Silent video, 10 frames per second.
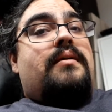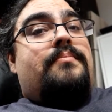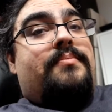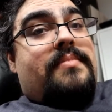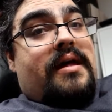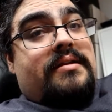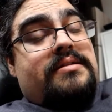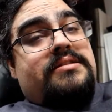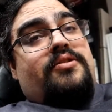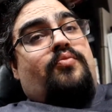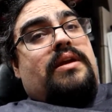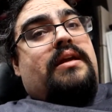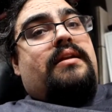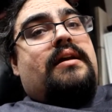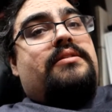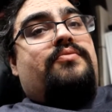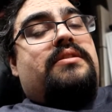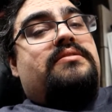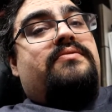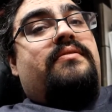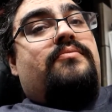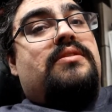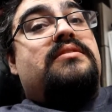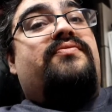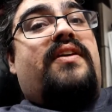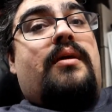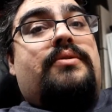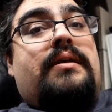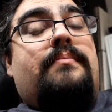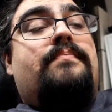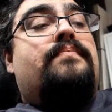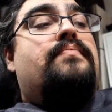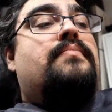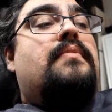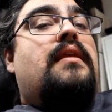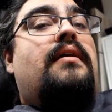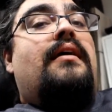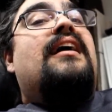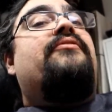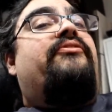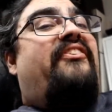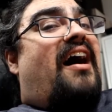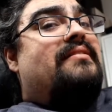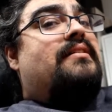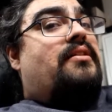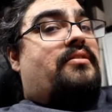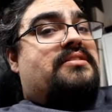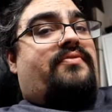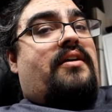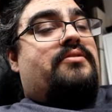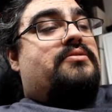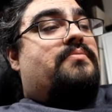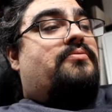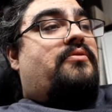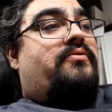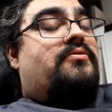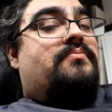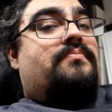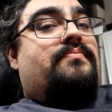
but manages to reconnect with his, with his family and finally earn his father's approval